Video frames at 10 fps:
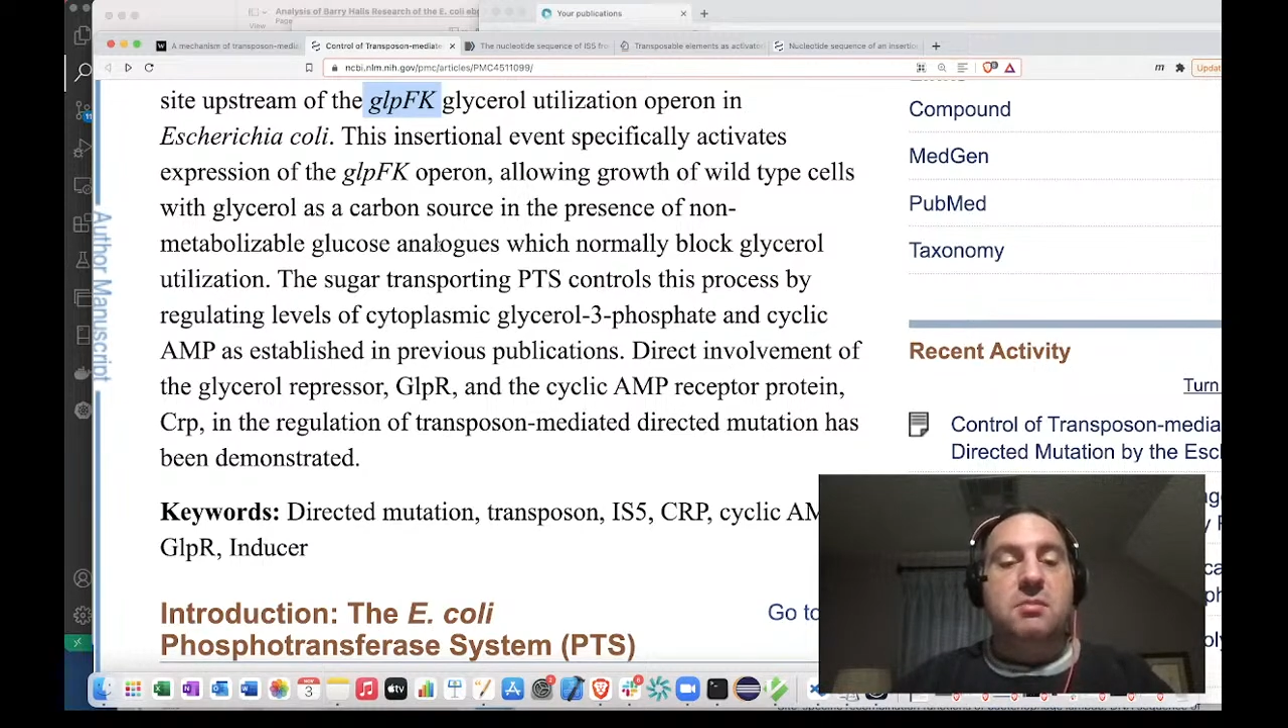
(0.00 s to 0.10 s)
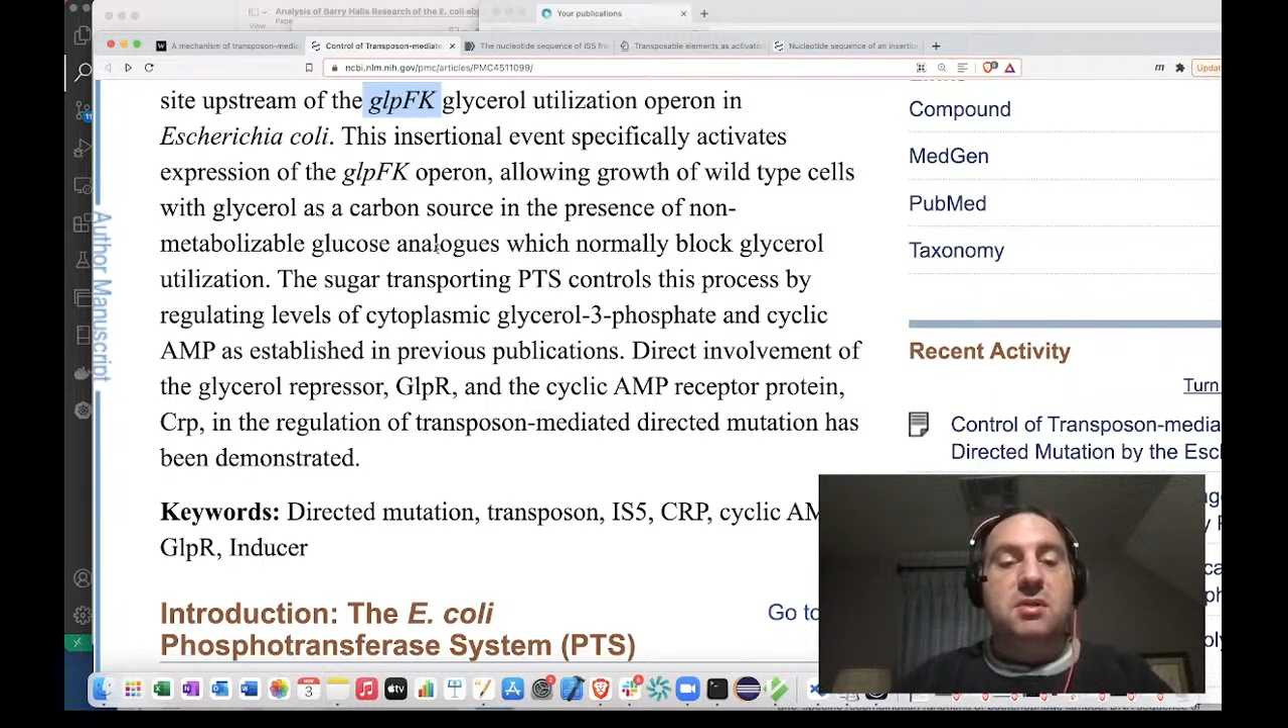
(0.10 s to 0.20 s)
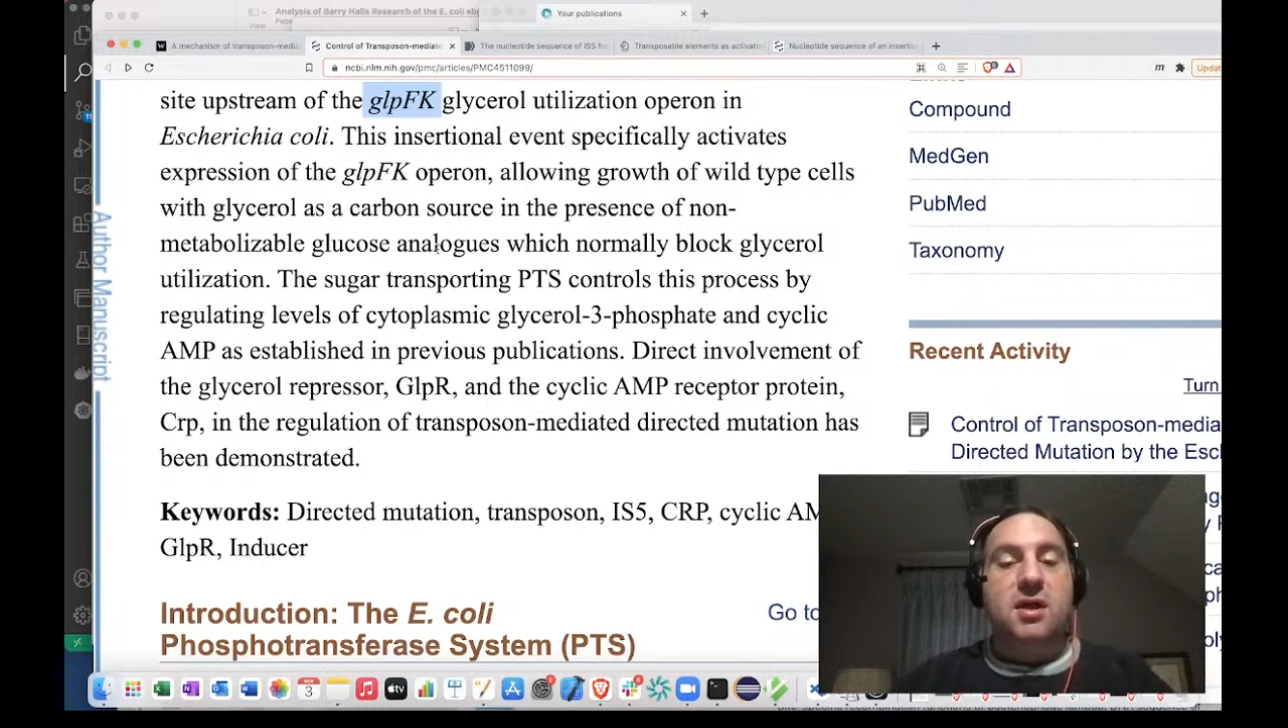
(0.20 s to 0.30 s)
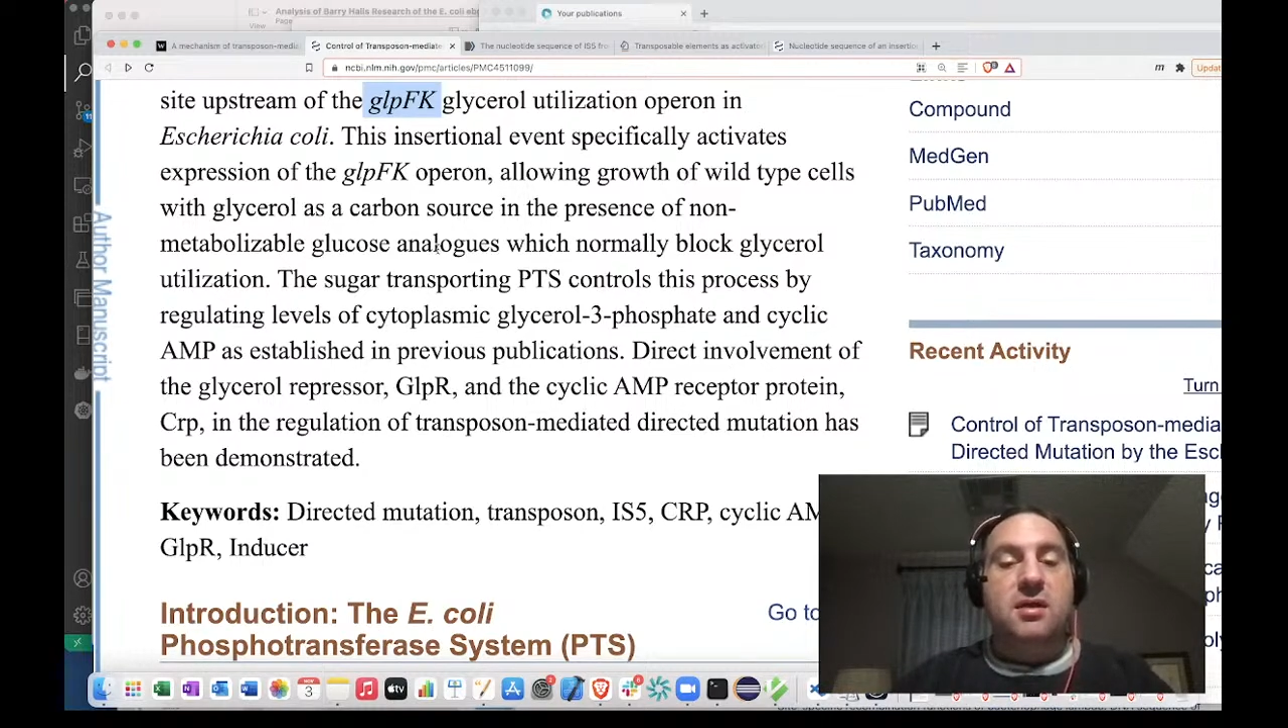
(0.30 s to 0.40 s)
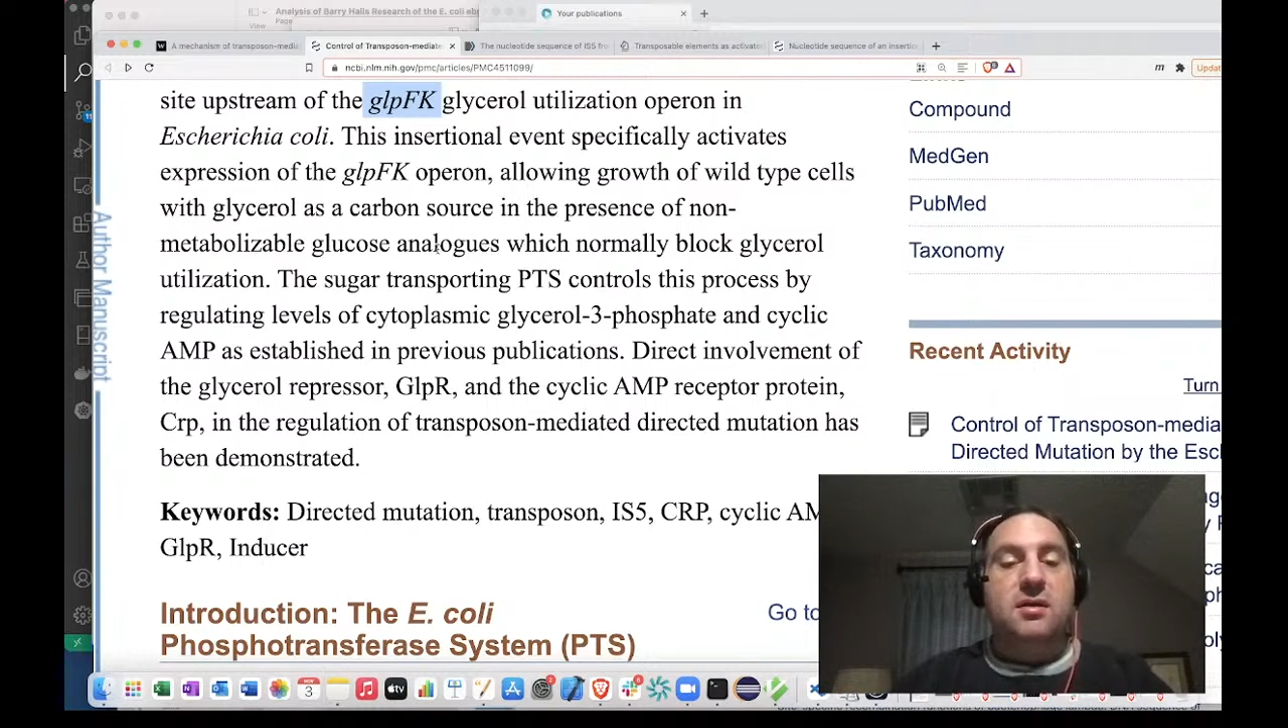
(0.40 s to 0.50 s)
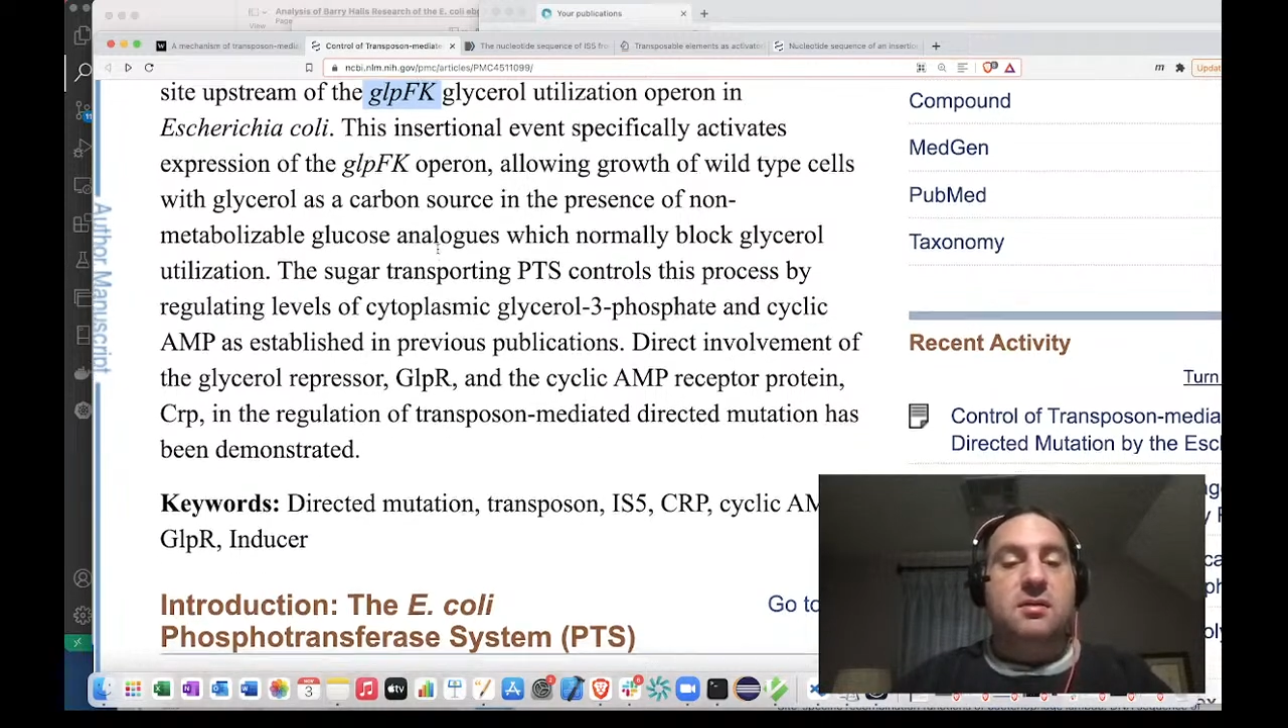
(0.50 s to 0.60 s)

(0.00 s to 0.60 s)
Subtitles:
block